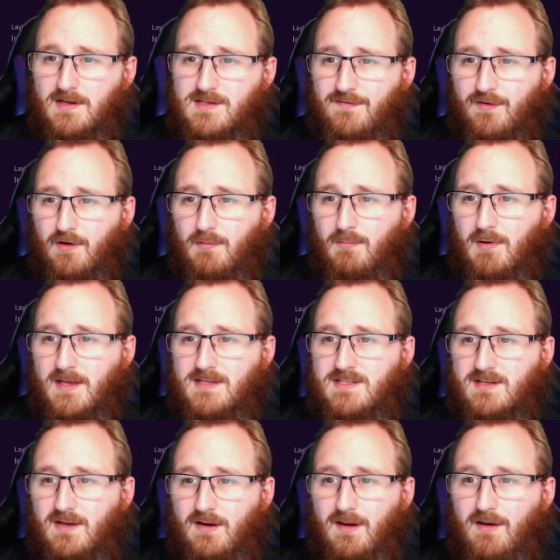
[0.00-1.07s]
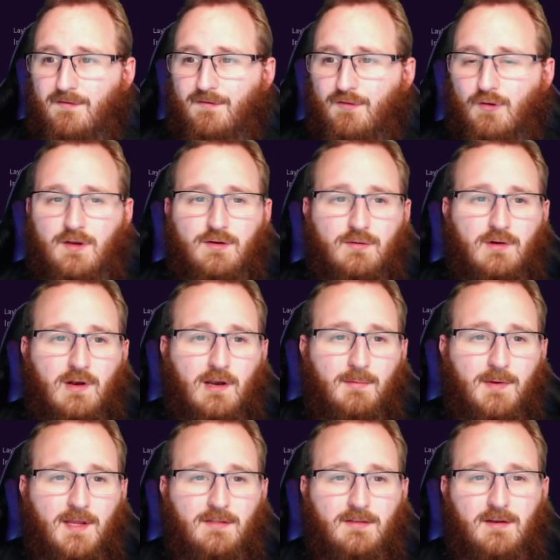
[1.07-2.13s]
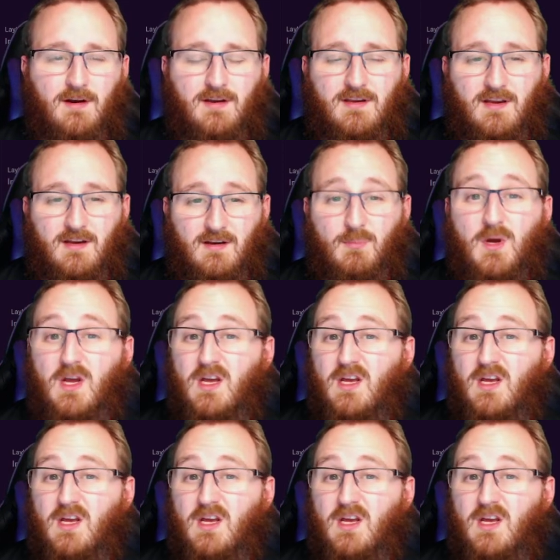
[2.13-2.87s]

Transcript: to foreign players signing for a new club in the United Kingdom.